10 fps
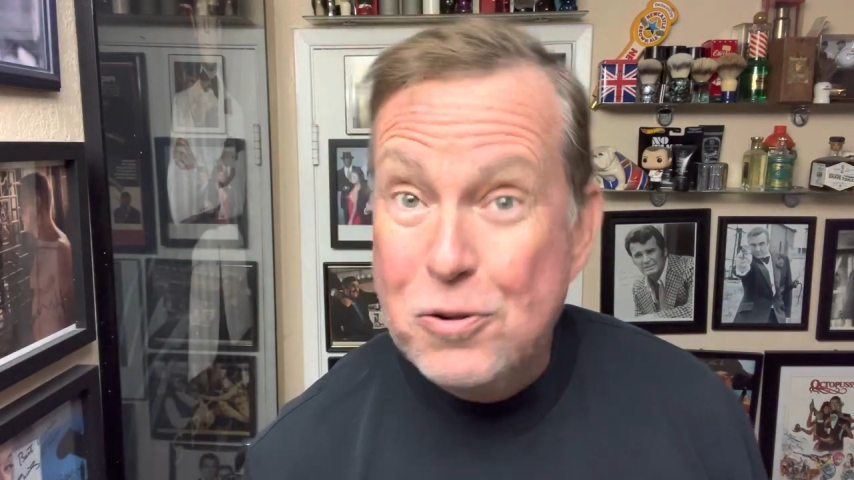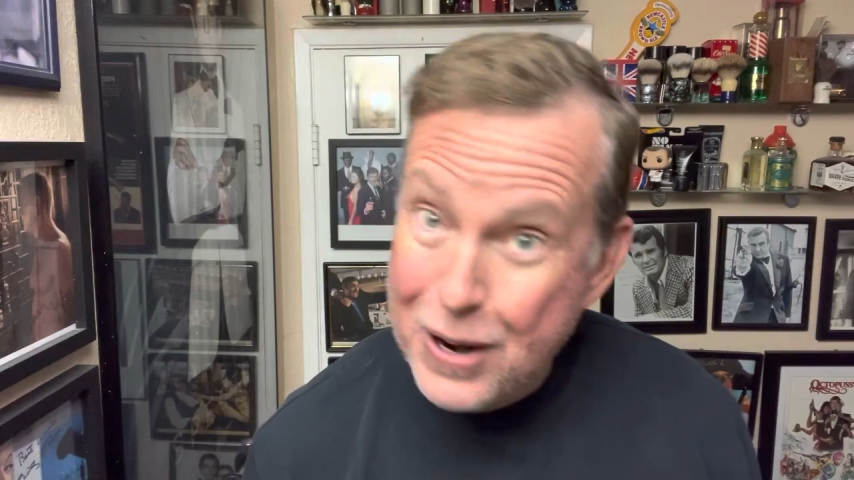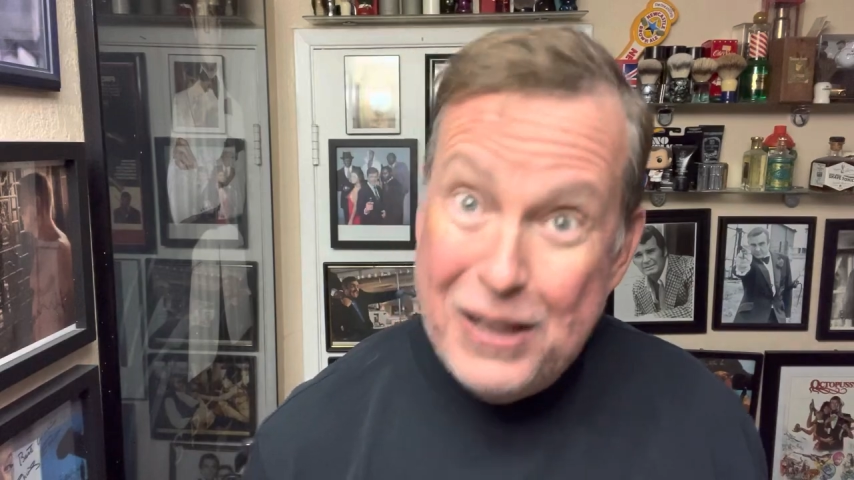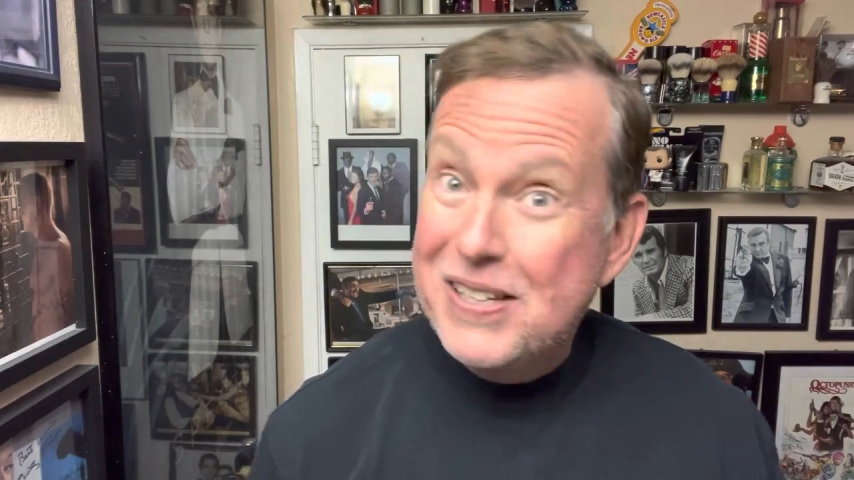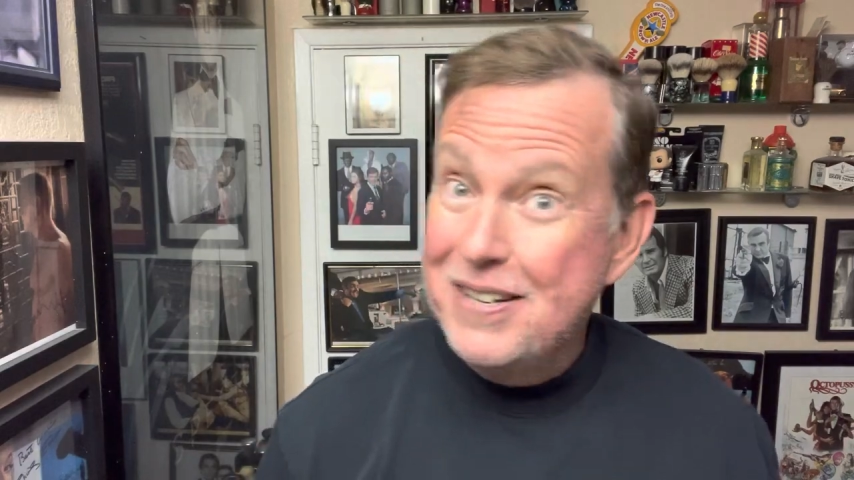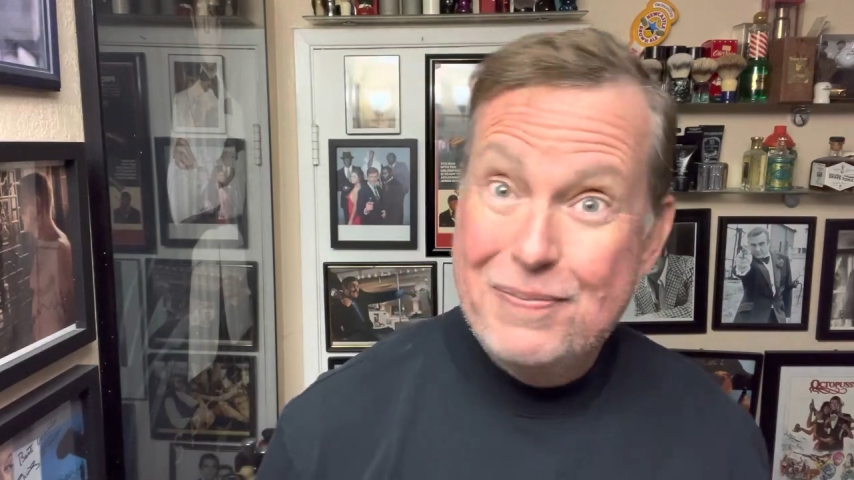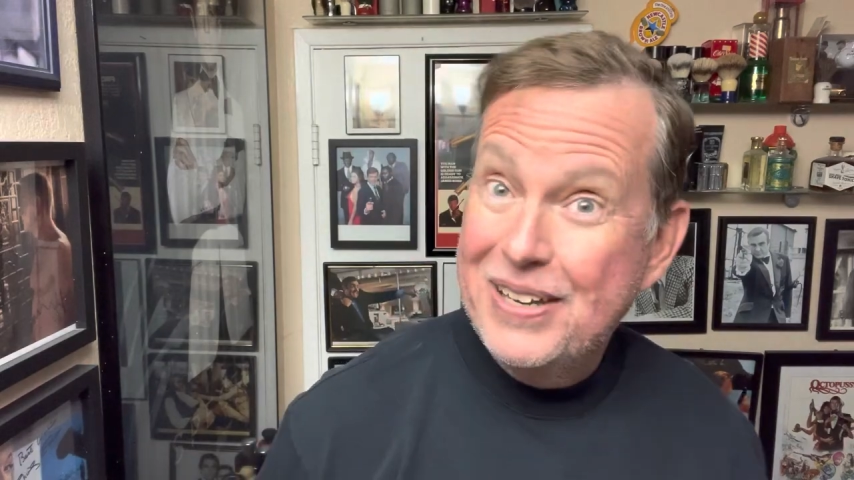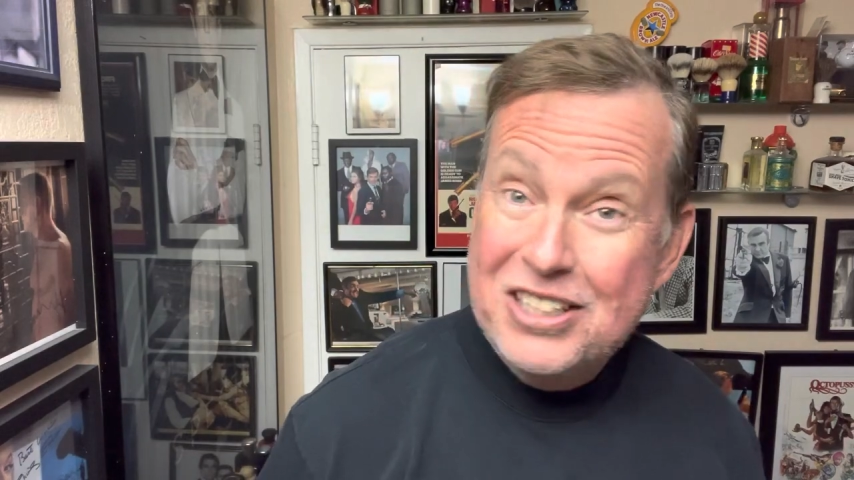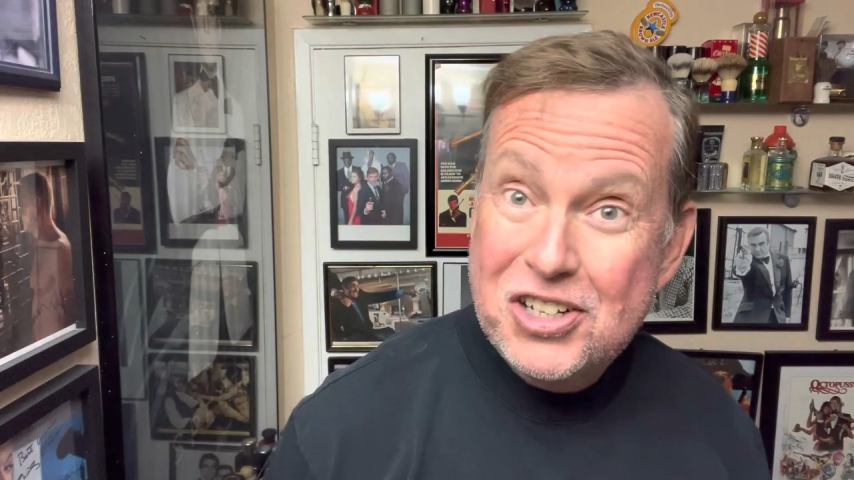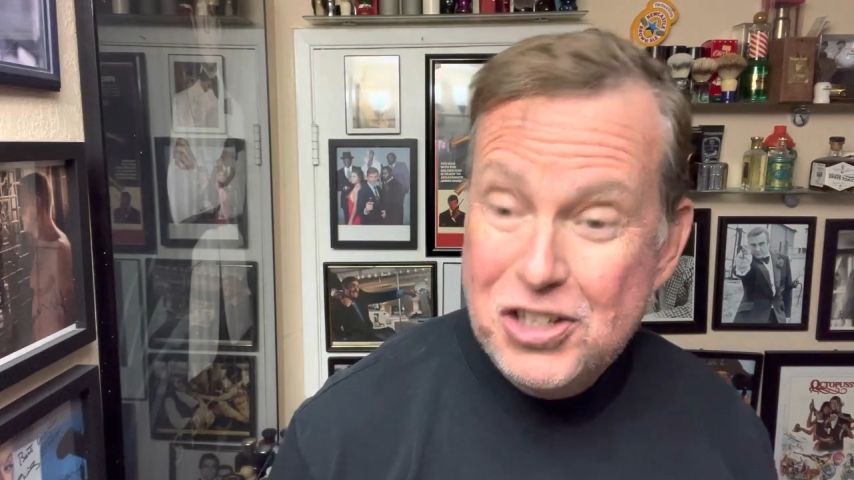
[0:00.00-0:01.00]
Welcome.
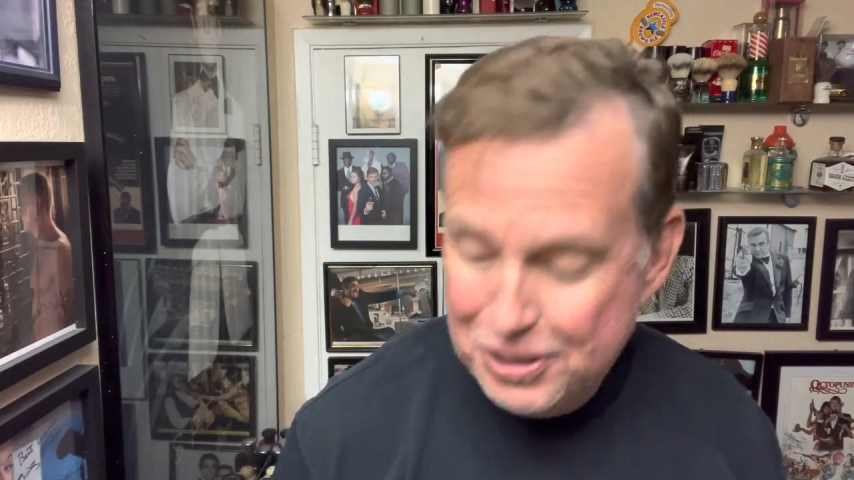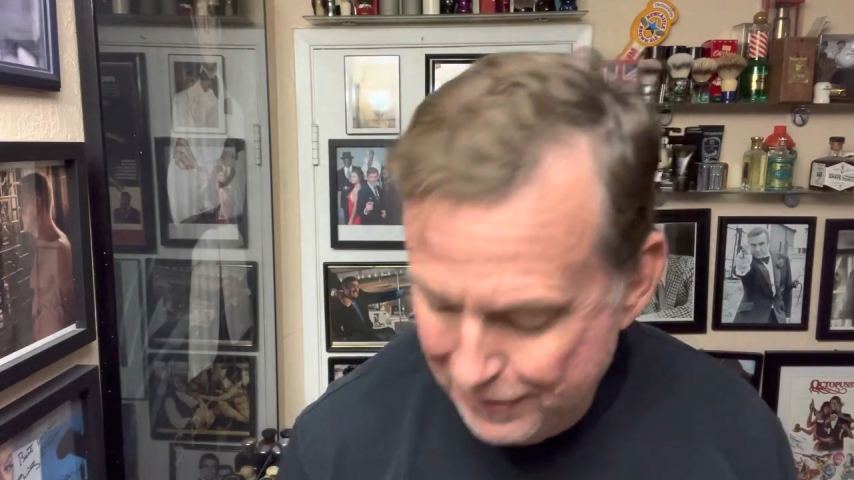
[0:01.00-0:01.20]
It's good to